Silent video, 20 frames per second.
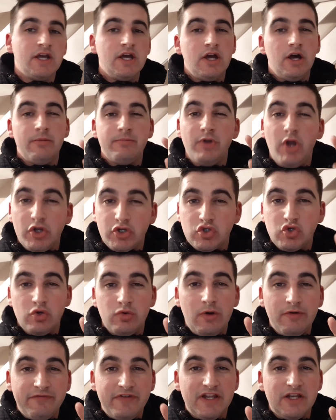I'm not sure
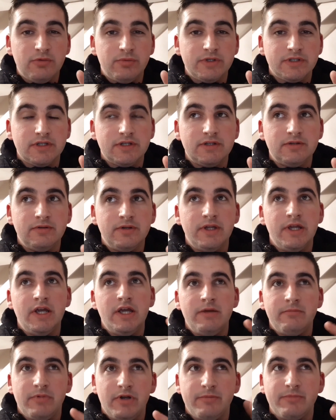what Villa will do,
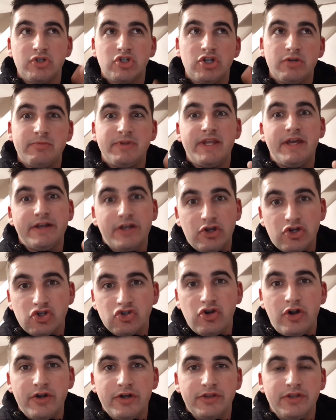but I'm assuming they'll go
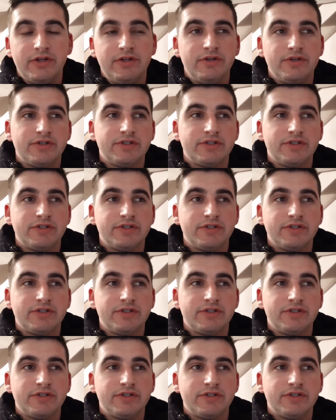stronger than us.